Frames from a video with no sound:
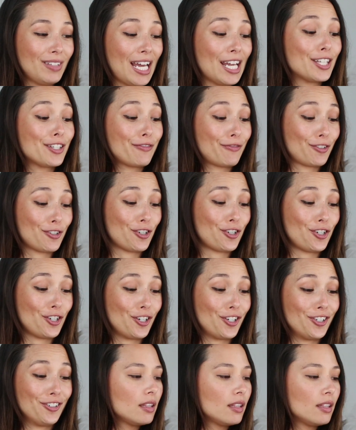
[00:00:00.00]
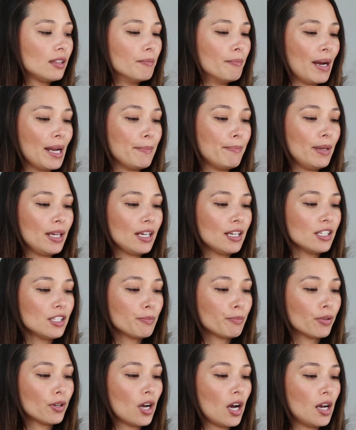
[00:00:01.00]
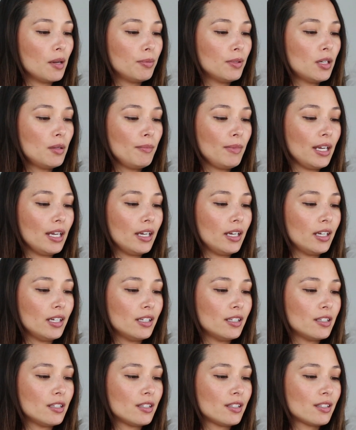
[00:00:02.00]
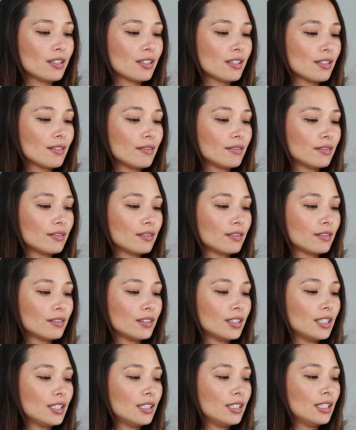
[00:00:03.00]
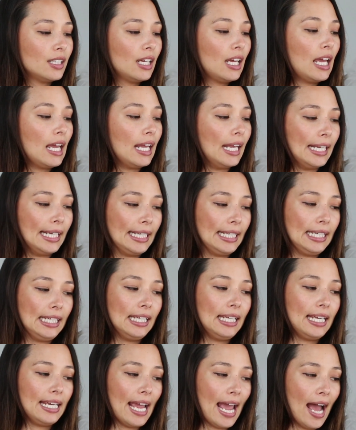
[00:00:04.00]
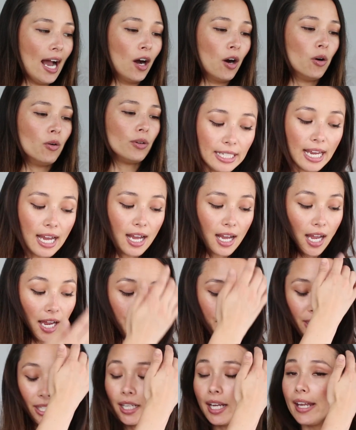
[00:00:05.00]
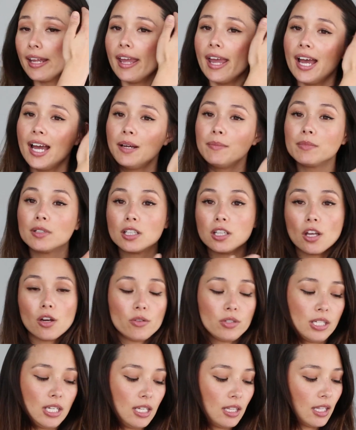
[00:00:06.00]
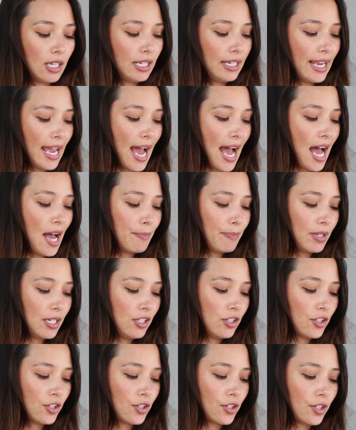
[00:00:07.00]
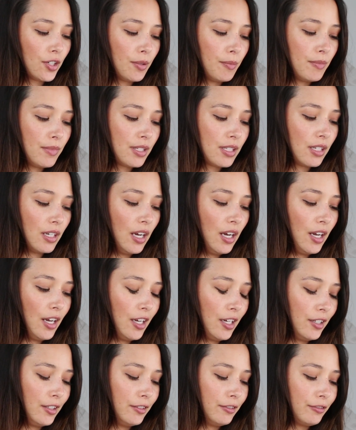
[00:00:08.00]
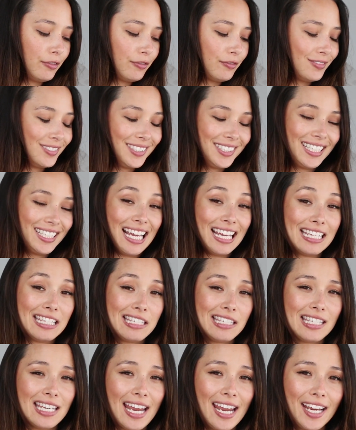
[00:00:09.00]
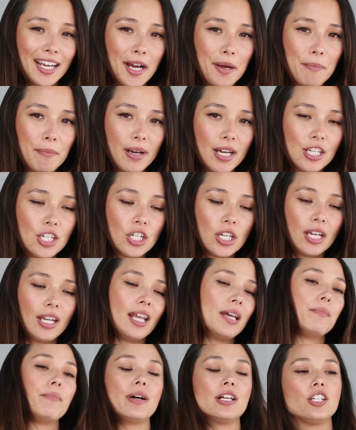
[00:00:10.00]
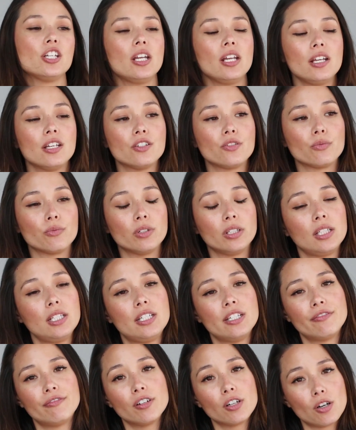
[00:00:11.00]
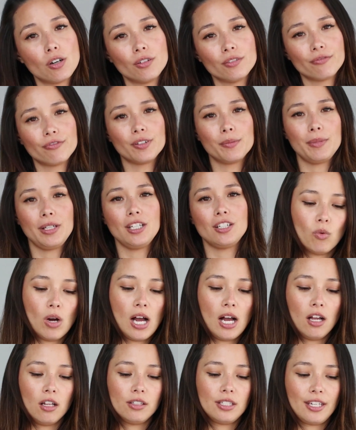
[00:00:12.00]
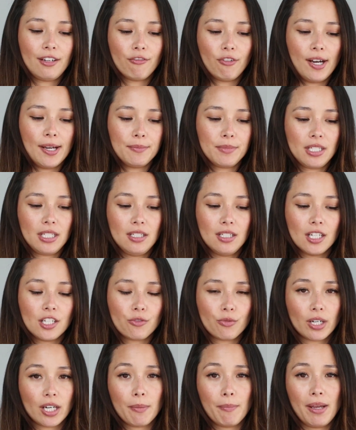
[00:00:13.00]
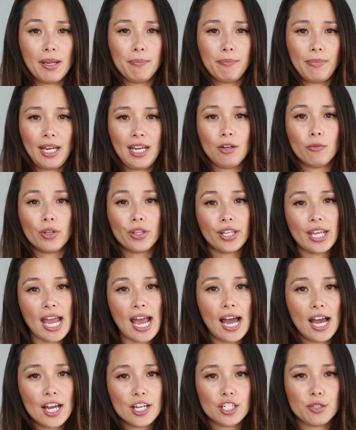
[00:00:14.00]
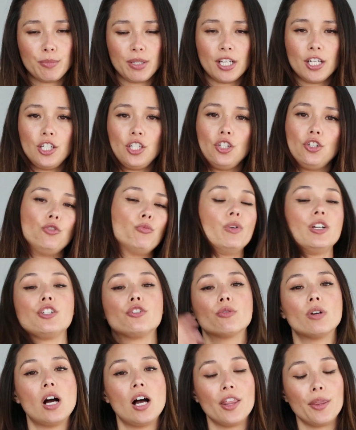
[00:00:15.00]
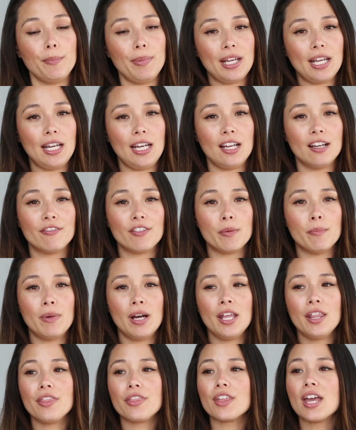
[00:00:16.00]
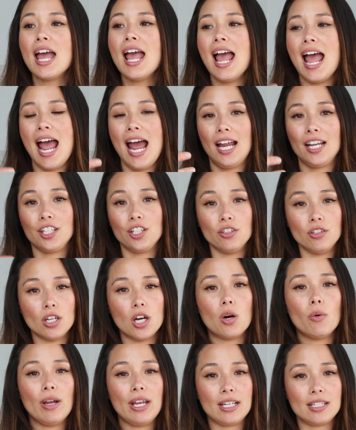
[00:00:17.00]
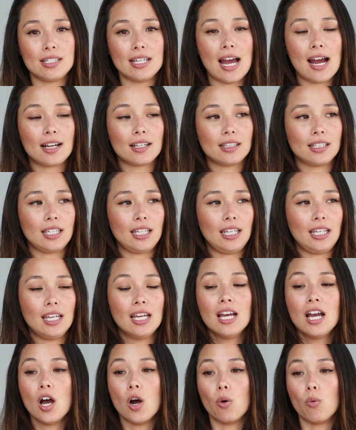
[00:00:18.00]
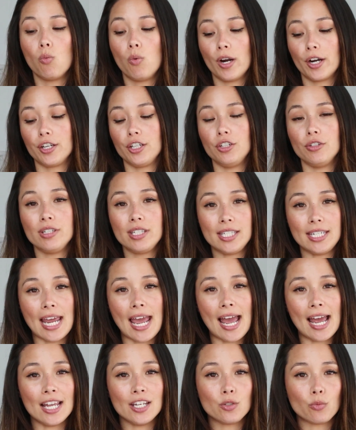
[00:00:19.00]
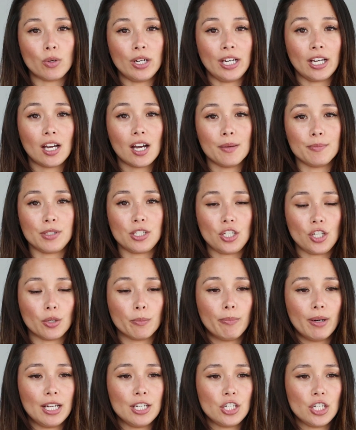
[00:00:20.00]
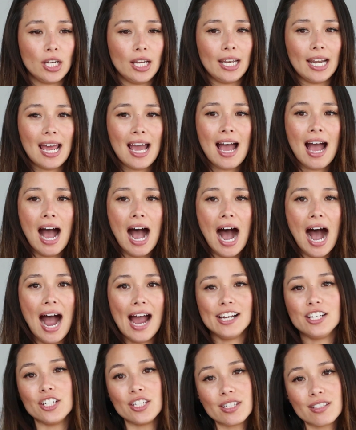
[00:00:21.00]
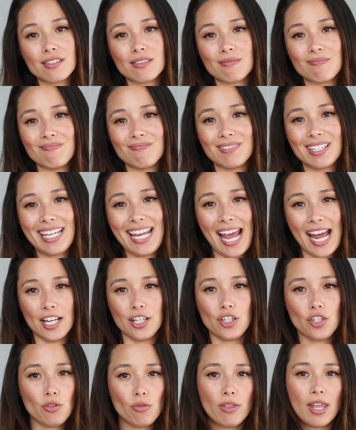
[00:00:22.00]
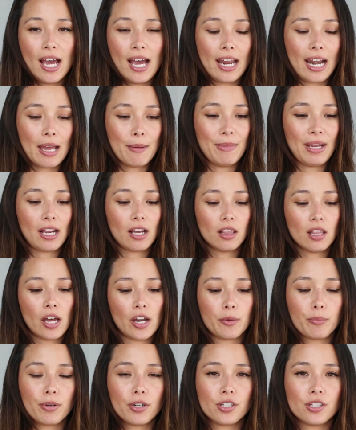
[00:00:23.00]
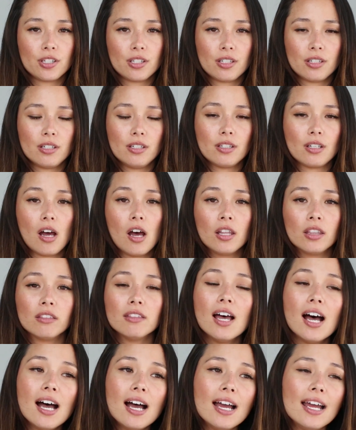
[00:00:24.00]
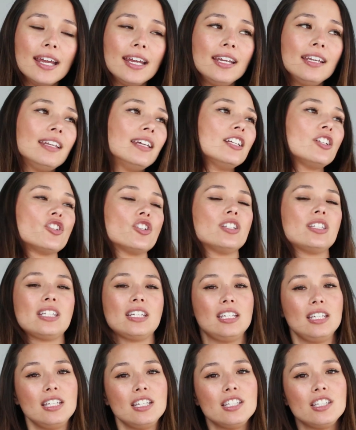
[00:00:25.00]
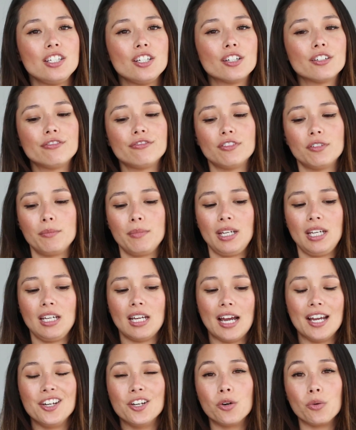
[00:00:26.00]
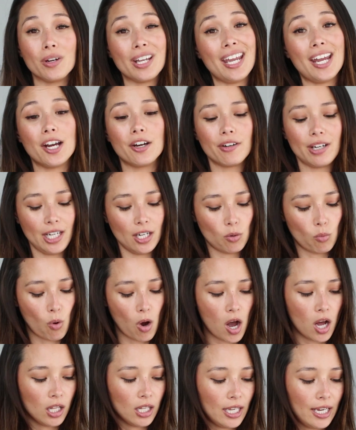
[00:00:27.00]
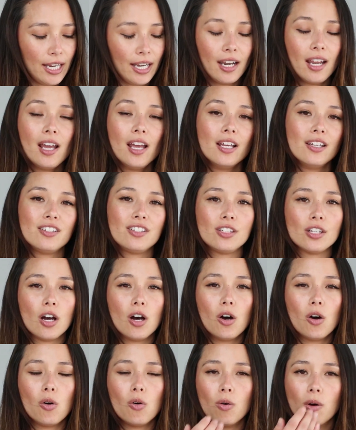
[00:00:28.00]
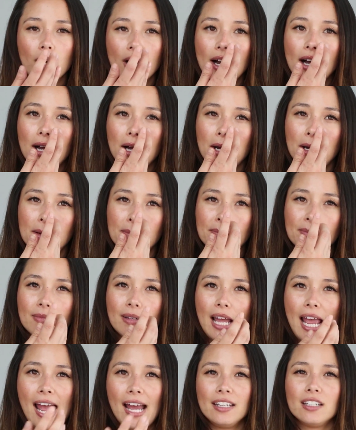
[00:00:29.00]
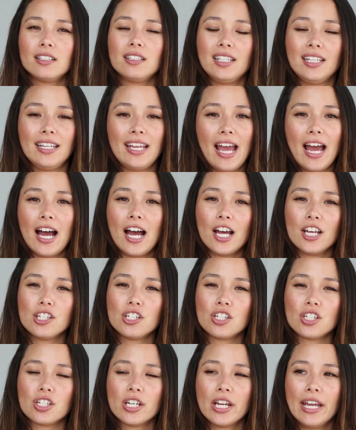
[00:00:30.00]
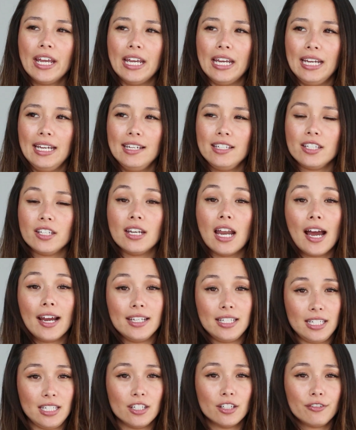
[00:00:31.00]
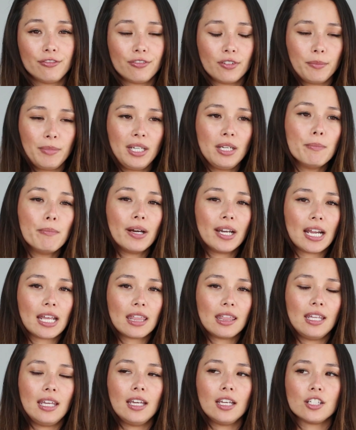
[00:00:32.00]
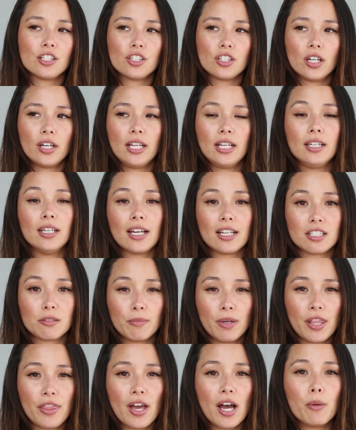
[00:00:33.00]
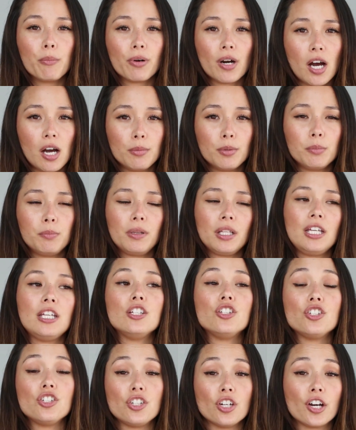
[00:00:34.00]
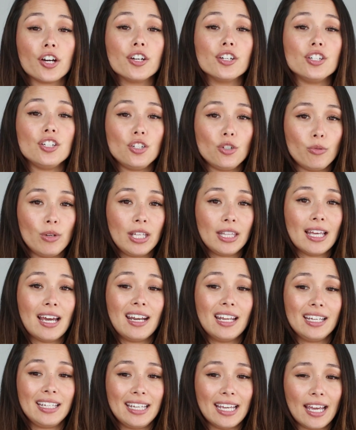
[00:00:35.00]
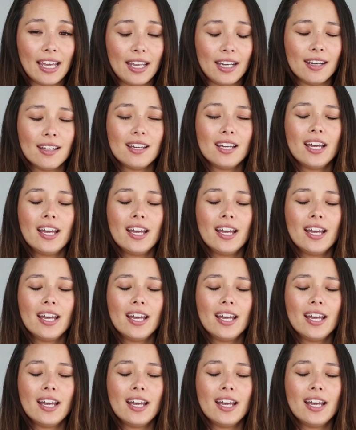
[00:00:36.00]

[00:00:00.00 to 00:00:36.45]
that's for sure. My biggest problem is eating out. Yeah, I mean, I am closing the gap in terms of staying on budget, and budgeting is really difficult for me. While Dave Ramsey does recommend paying with cash because you withdraw at the beginning of the month and you know exactly where you stand when it comes to your budget, I just can't do that. I make a lot of purchases online. It's just easier for me. I don't carry a wallet. So handling cash isn't ideal for me, but I think starting next month, I'll probably start doing that again,